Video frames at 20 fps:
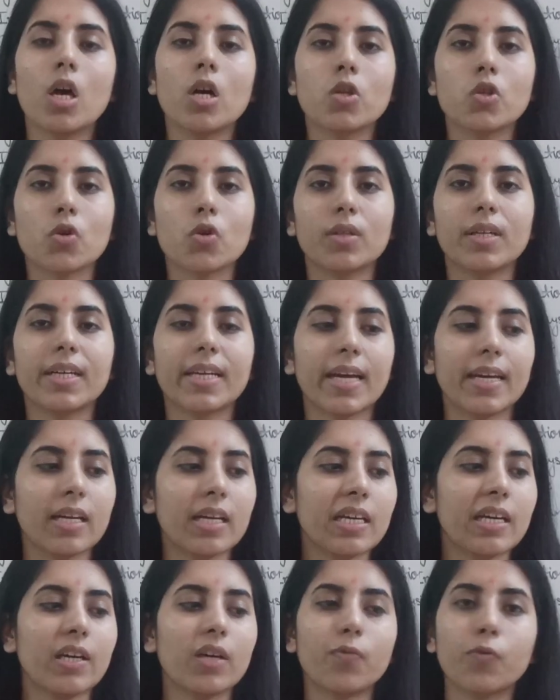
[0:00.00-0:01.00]
so that any
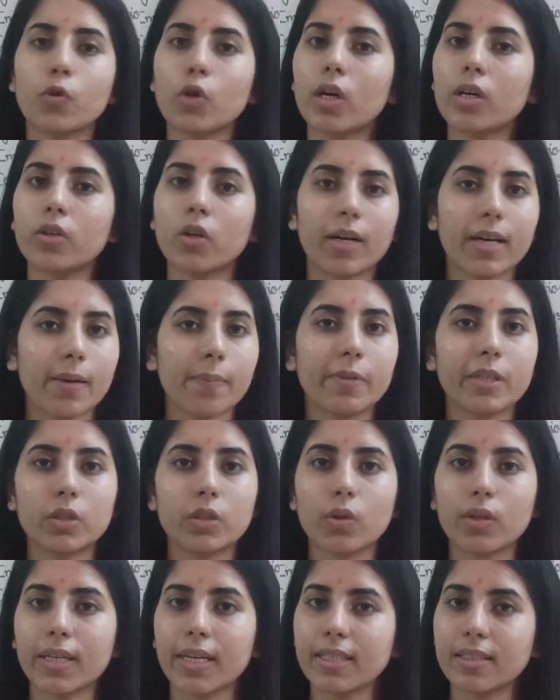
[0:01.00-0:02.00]
day if you are not able
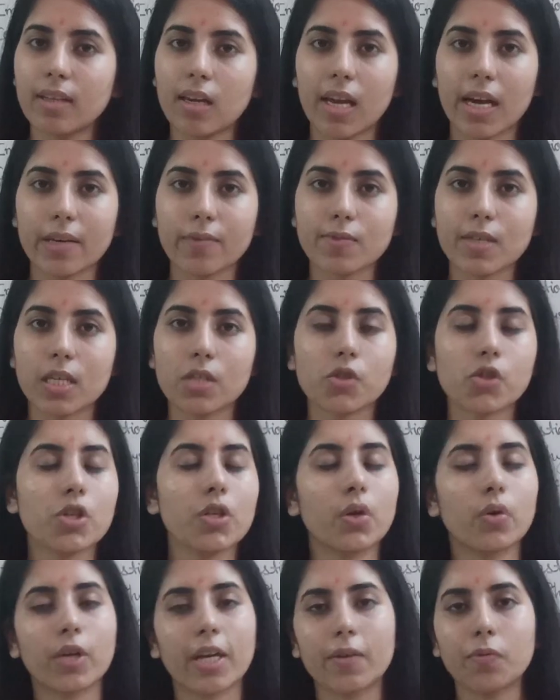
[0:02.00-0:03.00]
to attend the live session,
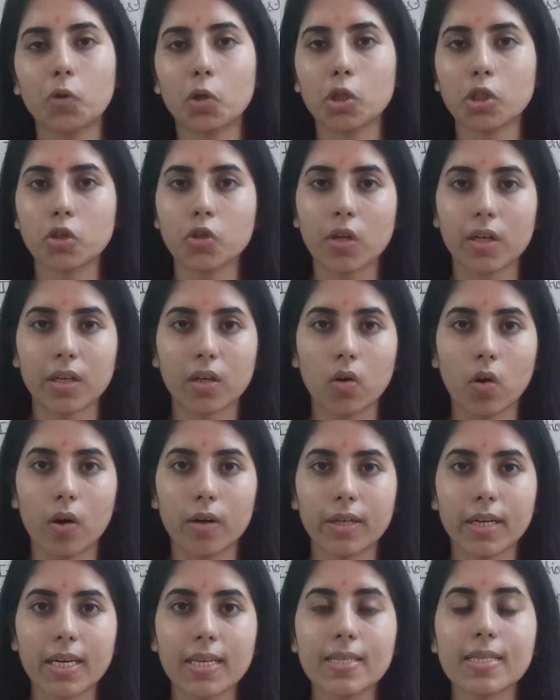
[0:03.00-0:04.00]
you can watch the
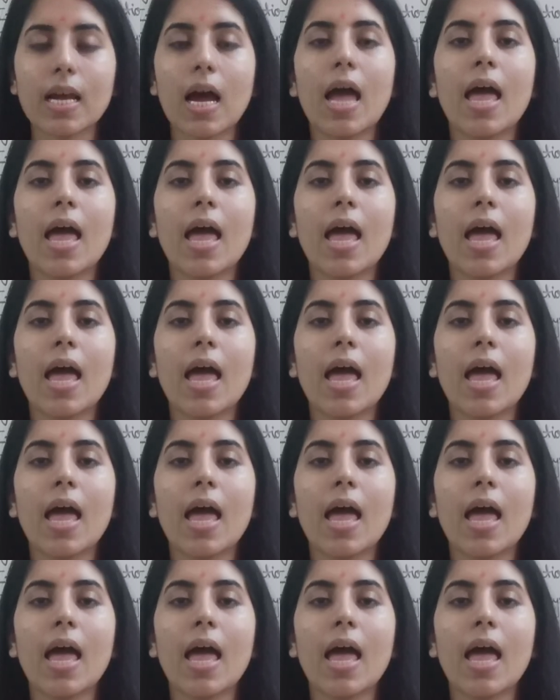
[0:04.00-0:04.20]
recordings,